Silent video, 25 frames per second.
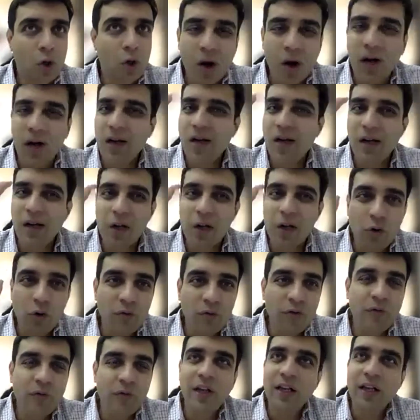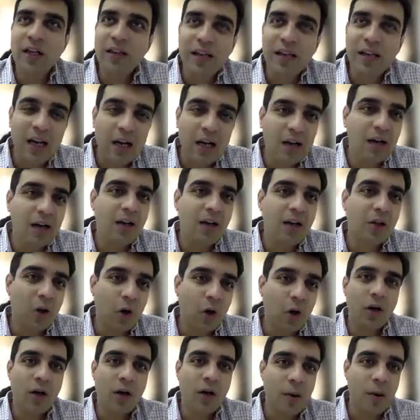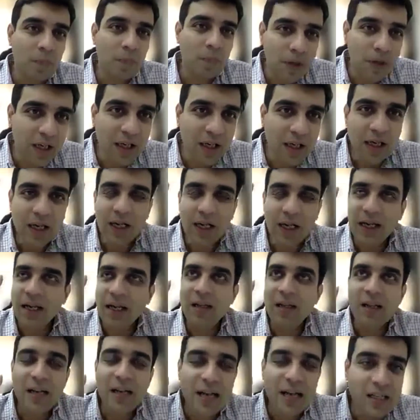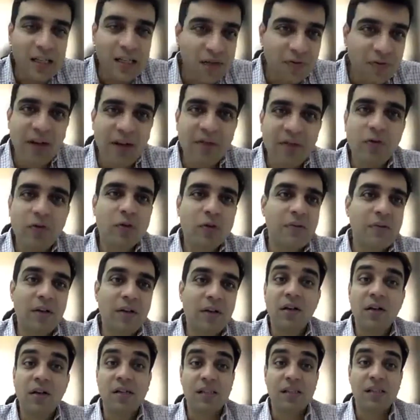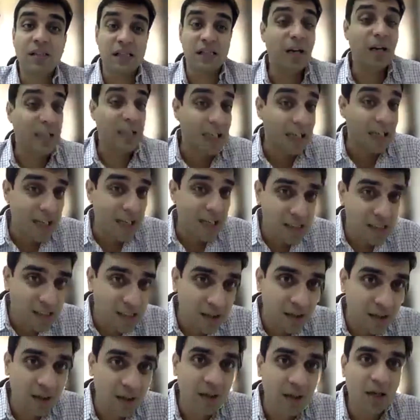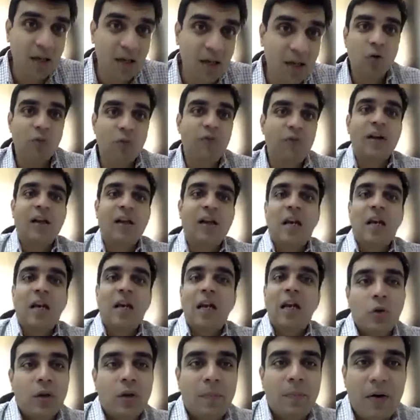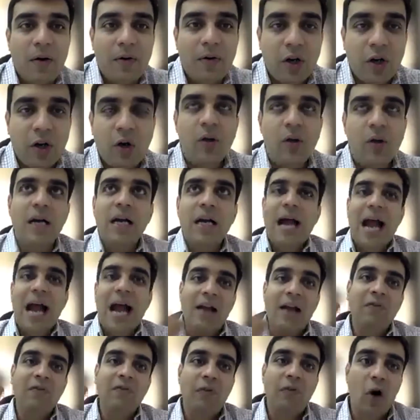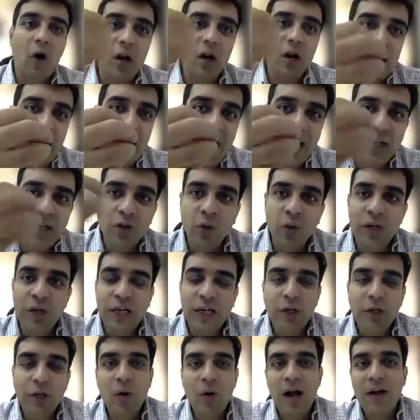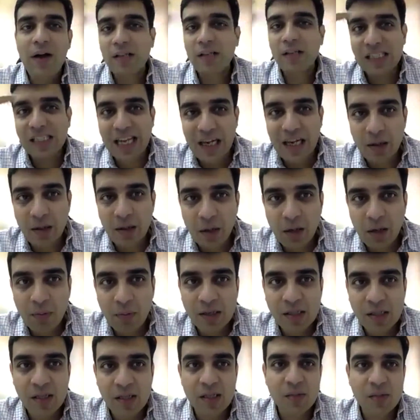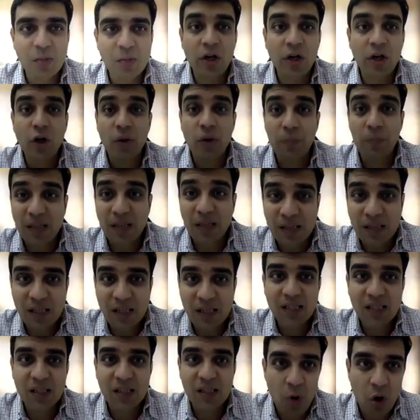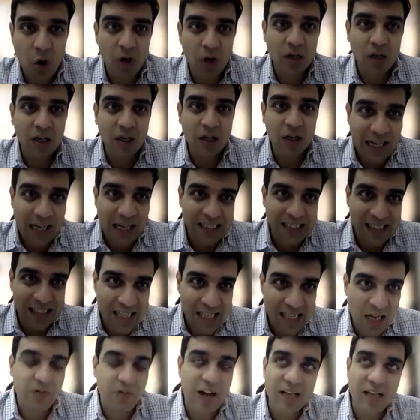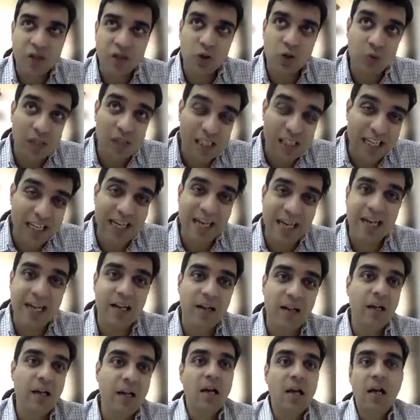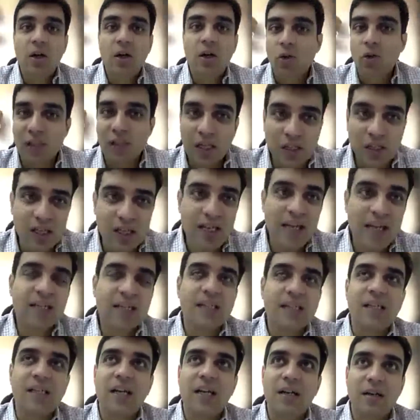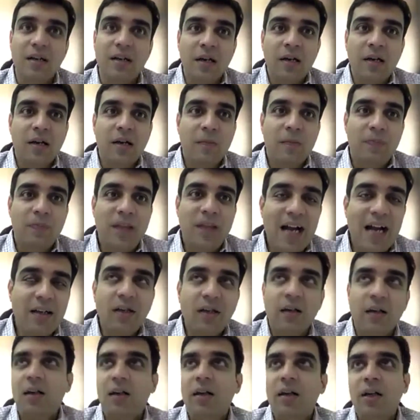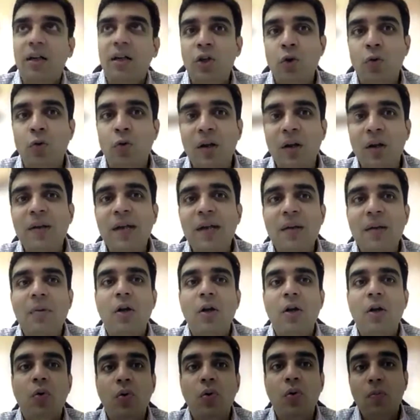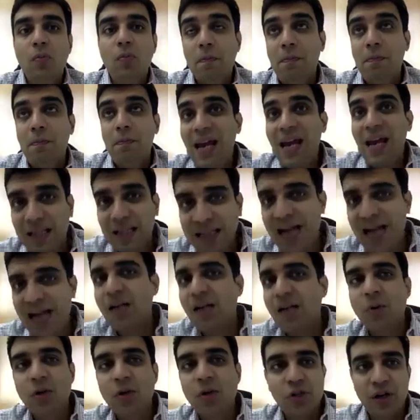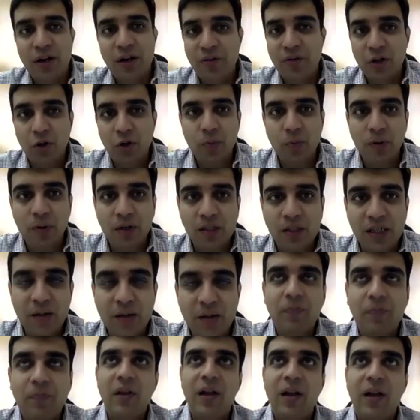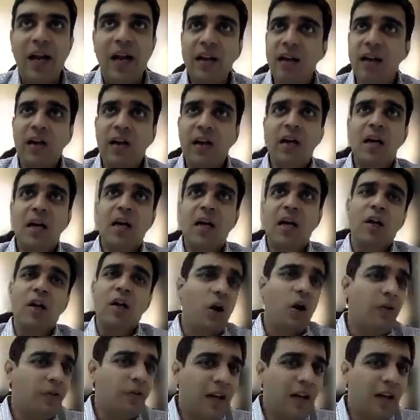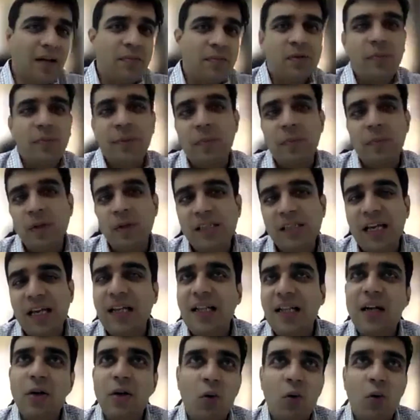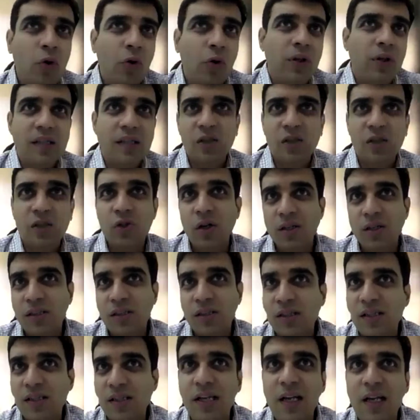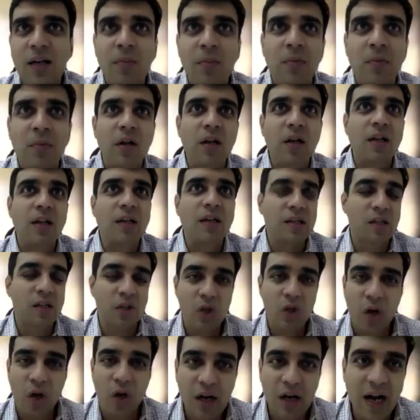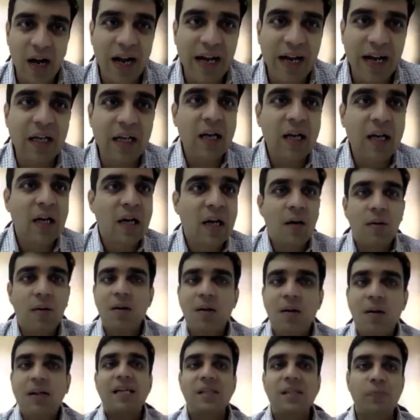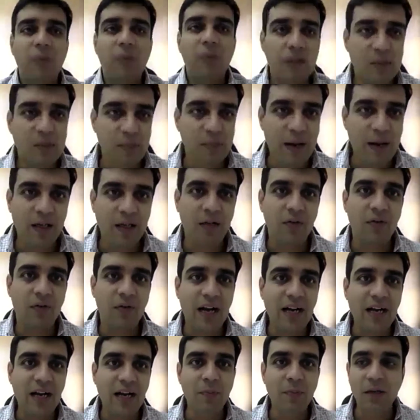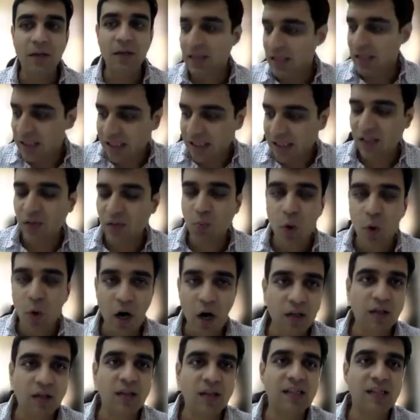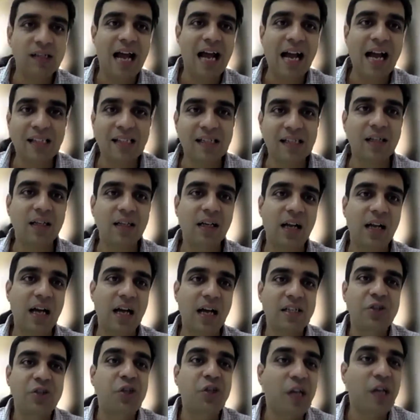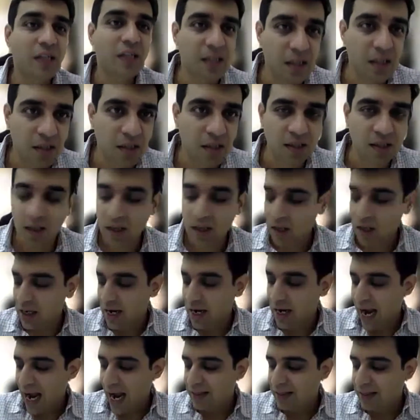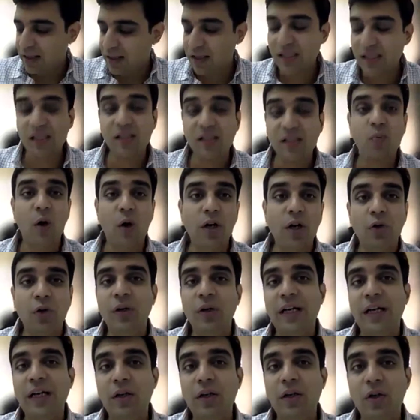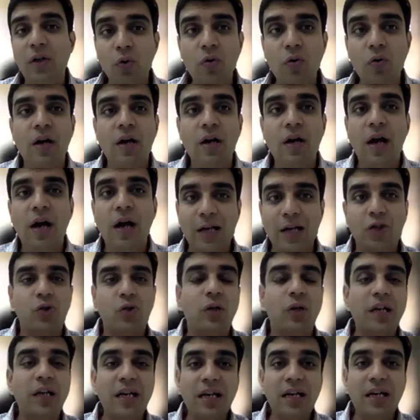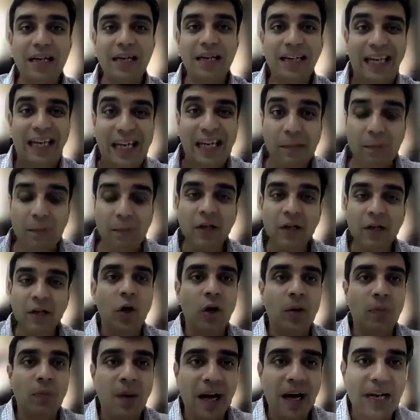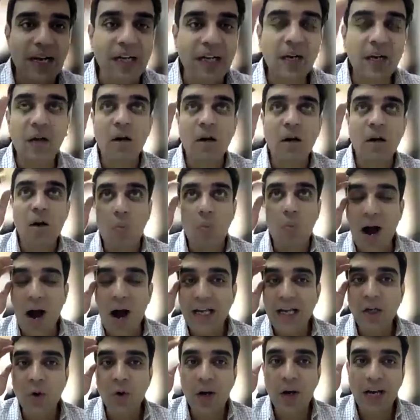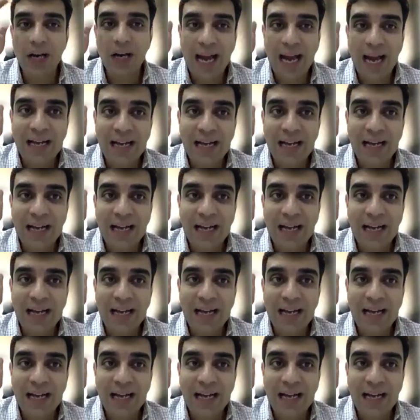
200, 250, 300 crore company in the next 5 to 7 years, at least to fit into the power law. And for that, you need to have a scalable business model. Your business model itself has to scale to such an extent that you will be able to make that much revenue per se, right? A lot of times people say that, oh, this is not sustainable, this is not right. But that's perspective, right? But this is what this asset class chases. And this is what you need to actually keep in your mind while you are